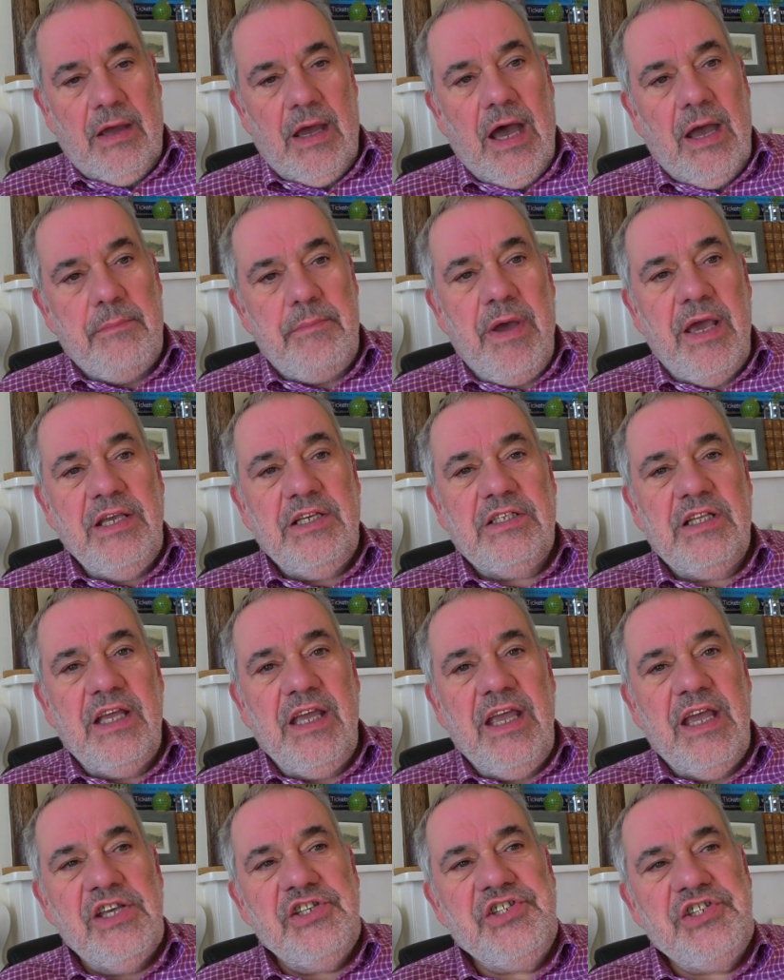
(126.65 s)
I
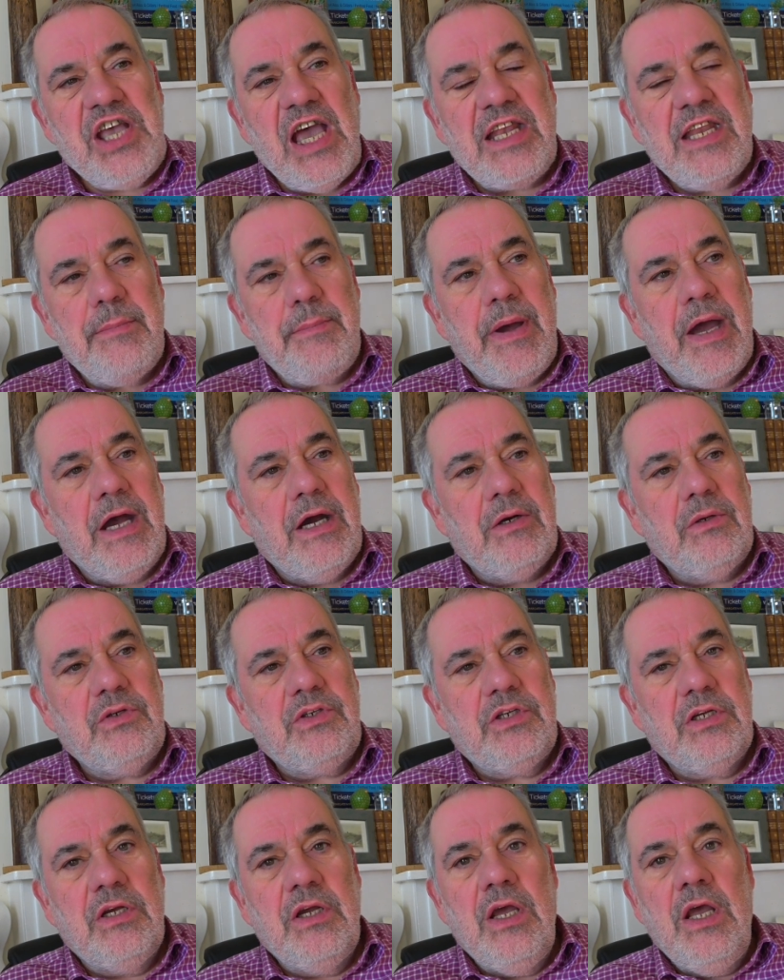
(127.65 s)
basically set
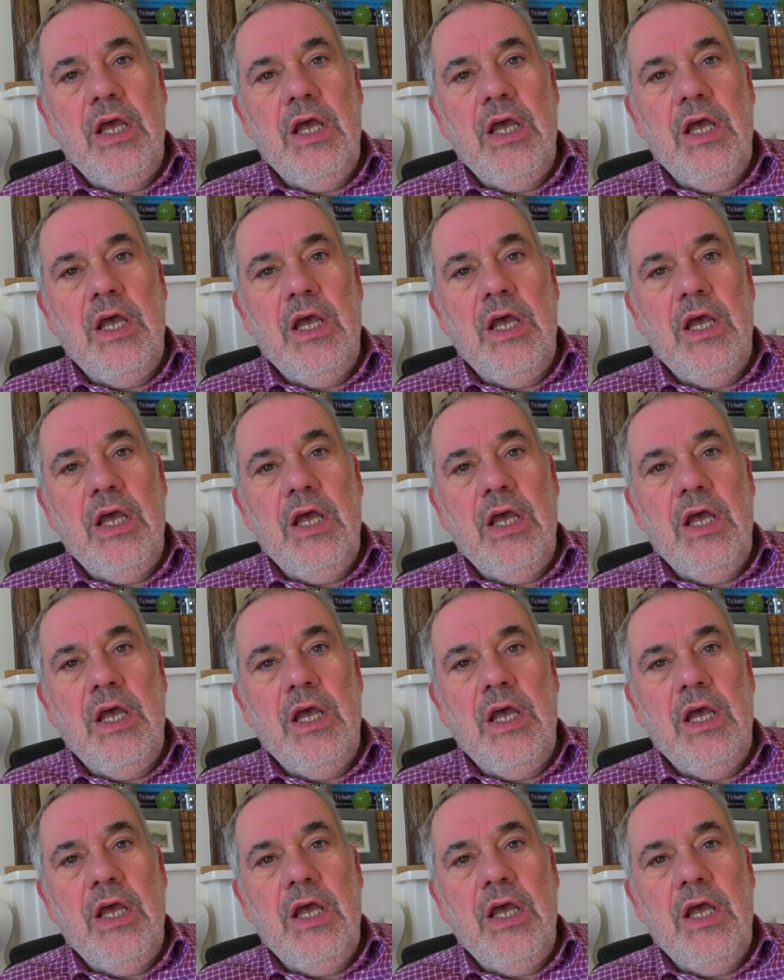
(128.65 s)
about